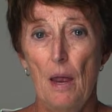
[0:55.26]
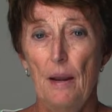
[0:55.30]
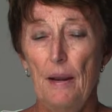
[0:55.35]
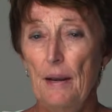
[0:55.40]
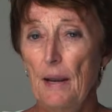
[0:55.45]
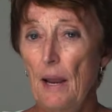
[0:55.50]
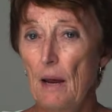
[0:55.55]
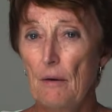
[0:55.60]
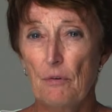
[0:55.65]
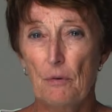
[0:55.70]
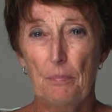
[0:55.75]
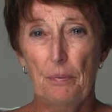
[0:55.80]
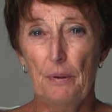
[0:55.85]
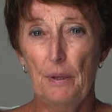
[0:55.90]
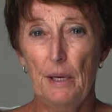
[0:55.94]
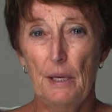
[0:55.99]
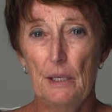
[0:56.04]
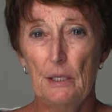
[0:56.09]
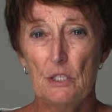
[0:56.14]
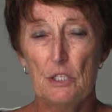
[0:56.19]
never
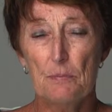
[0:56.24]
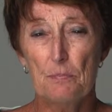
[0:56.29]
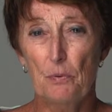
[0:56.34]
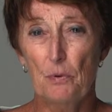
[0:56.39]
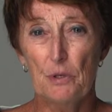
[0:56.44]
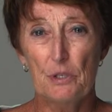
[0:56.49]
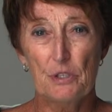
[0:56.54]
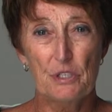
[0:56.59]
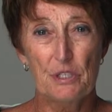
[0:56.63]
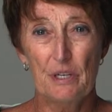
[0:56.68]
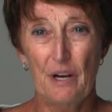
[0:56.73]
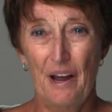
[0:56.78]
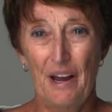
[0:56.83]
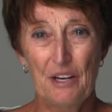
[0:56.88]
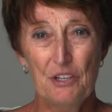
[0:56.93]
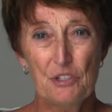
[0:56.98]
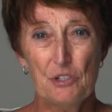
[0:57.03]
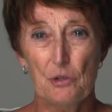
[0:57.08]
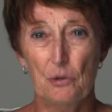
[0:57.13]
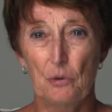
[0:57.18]
played sports in
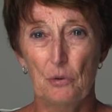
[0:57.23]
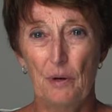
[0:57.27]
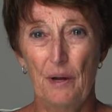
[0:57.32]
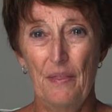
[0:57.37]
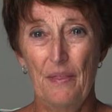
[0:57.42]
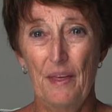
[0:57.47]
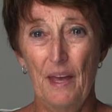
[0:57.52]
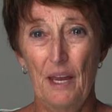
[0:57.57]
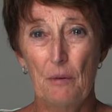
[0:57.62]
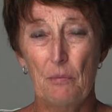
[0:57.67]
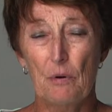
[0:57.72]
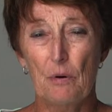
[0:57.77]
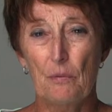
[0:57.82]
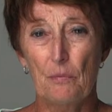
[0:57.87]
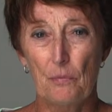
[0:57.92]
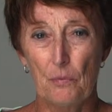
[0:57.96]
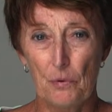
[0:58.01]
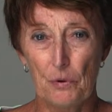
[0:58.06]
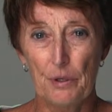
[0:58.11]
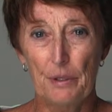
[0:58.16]
high school, and they were
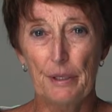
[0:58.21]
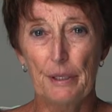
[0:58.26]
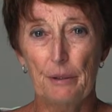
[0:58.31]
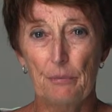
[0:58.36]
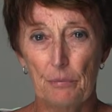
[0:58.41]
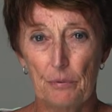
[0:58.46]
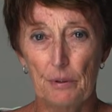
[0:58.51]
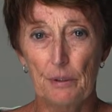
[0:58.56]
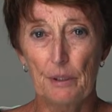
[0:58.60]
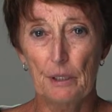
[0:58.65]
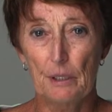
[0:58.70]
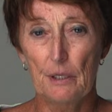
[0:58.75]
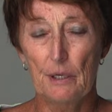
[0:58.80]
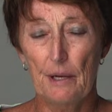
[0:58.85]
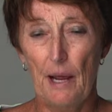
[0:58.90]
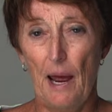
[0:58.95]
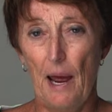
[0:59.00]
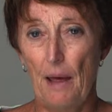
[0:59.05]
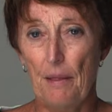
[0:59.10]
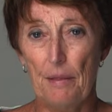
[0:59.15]
really, really
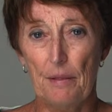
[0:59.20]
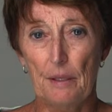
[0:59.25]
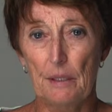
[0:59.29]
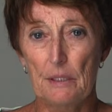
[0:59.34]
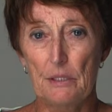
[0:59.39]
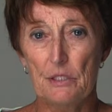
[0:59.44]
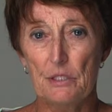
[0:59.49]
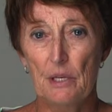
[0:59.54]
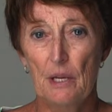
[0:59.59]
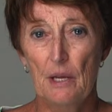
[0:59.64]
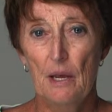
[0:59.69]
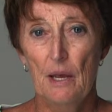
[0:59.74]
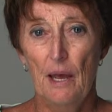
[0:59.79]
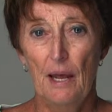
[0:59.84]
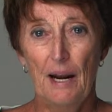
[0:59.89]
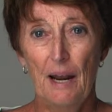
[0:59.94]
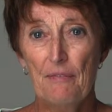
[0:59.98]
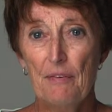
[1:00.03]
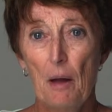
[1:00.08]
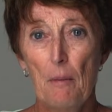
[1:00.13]
good athletes.
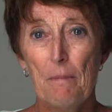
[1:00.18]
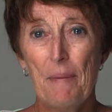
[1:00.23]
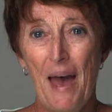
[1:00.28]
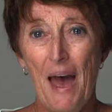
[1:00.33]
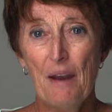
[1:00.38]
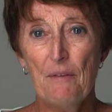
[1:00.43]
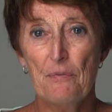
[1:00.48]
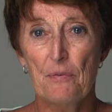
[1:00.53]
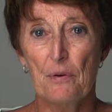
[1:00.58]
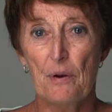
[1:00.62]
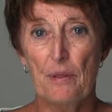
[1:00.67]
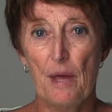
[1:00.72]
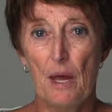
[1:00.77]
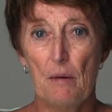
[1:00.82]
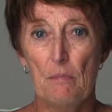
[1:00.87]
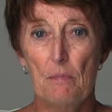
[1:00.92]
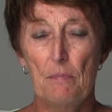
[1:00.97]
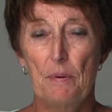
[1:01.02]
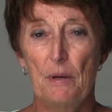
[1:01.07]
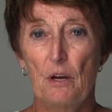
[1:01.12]
And I felt bad for
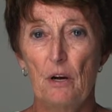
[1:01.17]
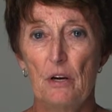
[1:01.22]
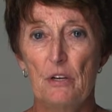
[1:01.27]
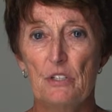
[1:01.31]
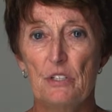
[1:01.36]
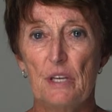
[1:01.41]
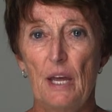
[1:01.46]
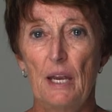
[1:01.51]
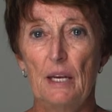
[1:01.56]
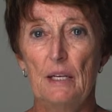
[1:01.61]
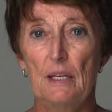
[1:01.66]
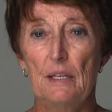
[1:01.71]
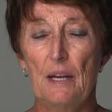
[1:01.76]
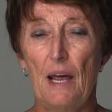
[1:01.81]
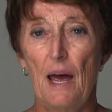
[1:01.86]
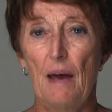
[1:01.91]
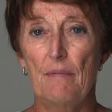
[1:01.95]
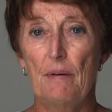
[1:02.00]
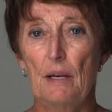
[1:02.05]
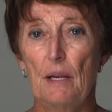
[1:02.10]
them because they didn't
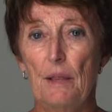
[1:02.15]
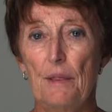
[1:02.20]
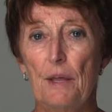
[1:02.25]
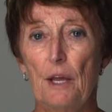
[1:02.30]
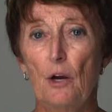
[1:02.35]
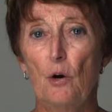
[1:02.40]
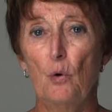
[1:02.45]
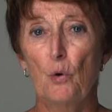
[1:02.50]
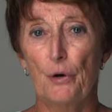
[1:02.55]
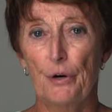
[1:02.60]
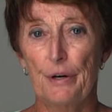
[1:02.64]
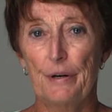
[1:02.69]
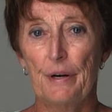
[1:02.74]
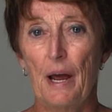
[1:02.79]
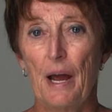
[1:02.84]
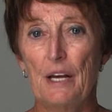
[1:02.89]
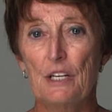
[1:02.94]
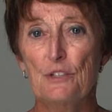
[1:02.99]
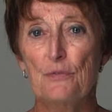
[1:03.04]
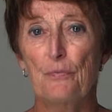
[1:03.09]
have anything
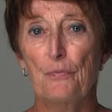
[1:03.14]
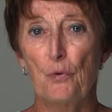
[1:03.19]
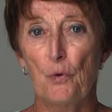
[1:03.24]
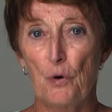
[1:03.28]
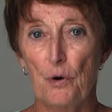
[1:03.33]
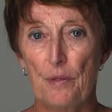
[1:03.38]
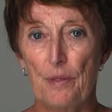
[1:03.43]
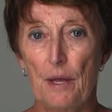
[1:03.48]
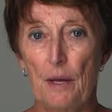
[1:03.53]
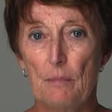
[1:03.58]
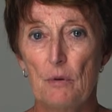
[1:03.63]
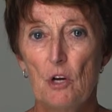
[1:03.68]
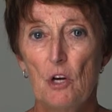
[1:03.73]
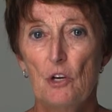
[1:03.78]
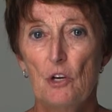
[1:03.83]
organized for them